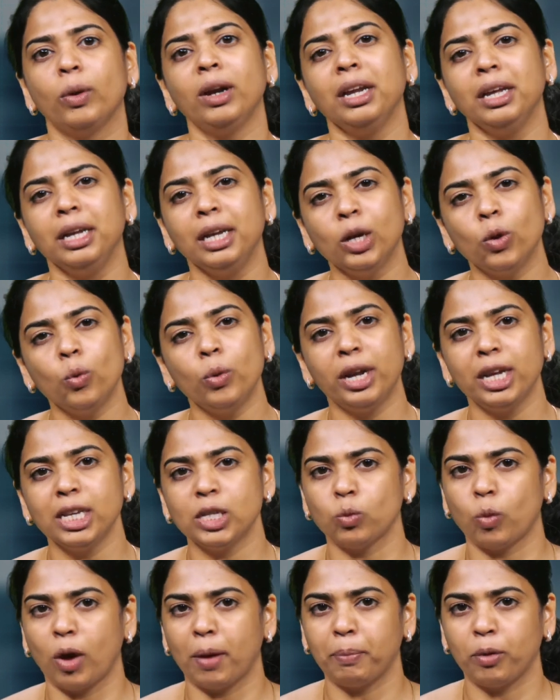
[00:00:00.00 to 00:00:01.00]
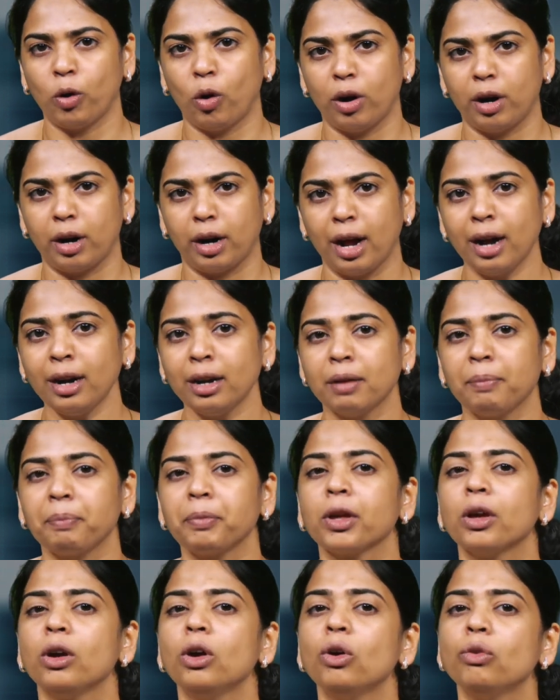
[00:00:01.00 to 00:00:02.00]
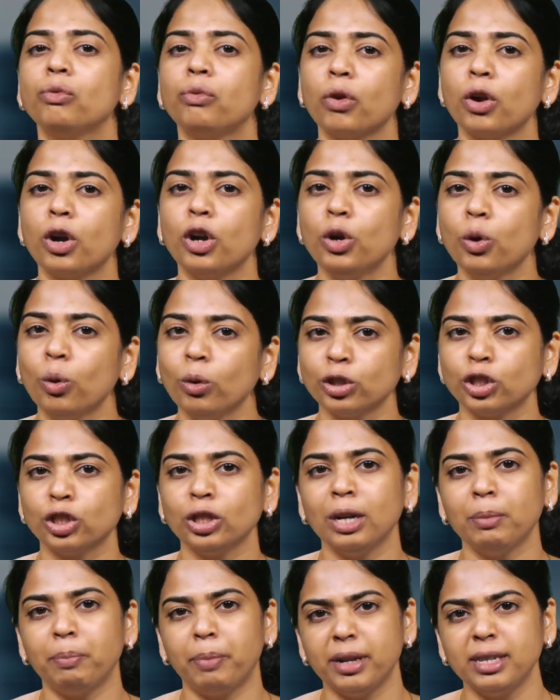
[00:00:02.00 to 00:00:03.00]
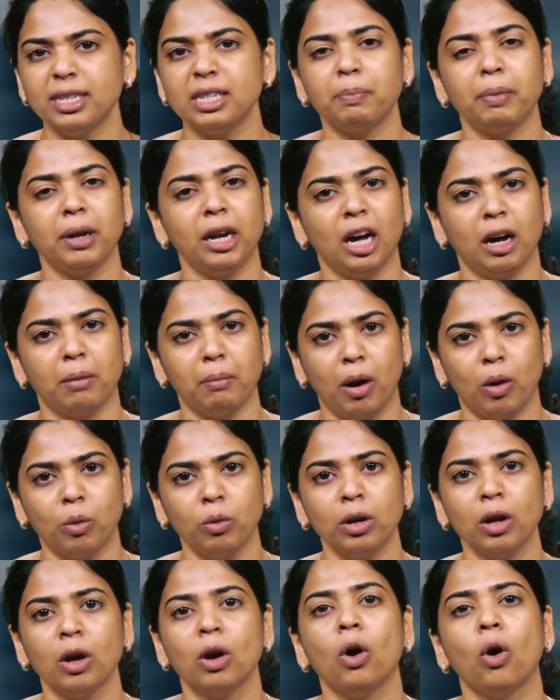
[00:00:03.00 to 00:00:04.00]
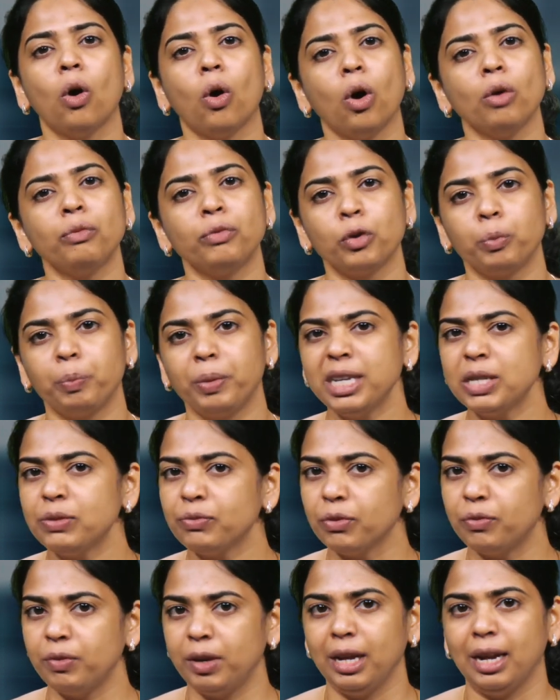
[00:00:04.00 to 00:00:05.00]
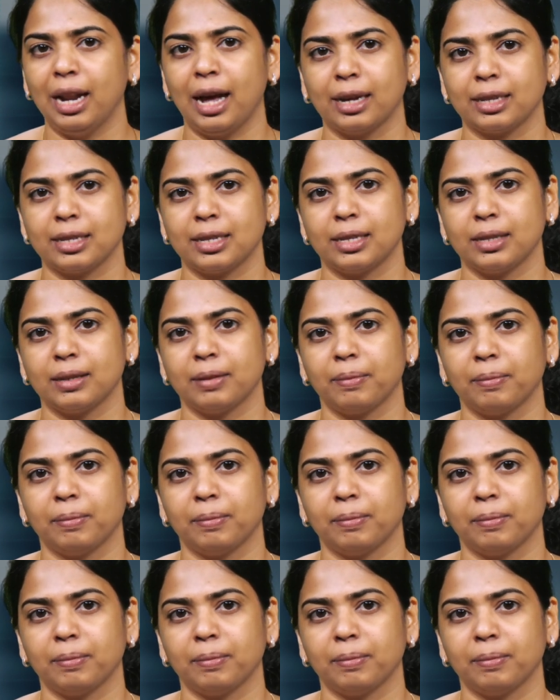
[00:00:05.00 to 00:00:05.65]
an equity swap contract for a notional principal amount of rupees 50 lakhs.